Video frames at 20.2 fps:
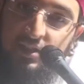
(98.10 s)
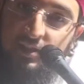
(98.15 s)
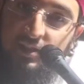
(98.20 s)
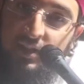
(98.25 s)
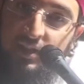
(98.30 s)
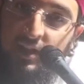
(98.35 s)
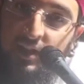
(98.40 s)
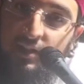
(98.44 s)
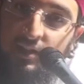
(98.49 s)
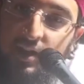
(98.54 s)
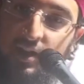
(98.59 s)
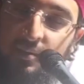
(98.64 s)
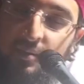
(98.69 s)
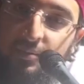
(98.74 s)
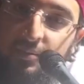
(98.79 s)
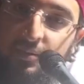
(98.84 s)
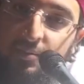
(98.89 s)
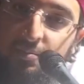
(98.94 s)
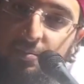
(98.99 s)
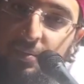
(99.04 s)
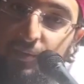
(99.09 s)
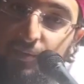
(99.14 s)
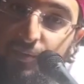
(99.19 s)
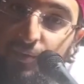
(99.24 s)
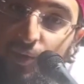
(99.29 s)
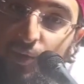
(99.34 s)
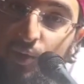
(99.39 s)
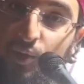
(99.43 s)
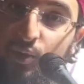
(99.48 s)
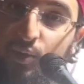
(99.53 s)
that comes
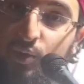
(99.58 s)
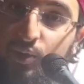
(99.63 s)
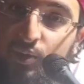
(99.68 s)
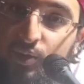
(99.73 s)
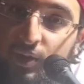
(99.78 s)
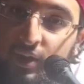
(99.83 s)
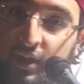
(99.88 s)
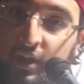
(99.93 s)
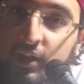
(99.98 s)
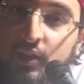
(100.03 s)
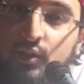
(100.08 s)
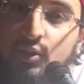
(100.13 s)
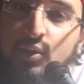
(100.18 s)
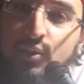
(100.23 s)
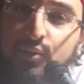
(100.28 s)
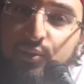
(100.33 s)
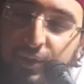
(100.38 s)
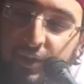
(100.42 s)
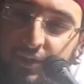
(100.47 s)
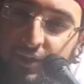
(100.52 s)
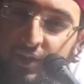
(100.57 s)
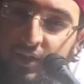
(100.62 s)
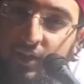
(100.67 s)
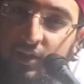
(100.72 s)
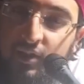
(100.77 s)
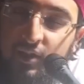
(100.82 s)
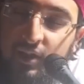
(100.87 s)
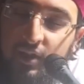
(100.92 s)
before Eid al-Fitr,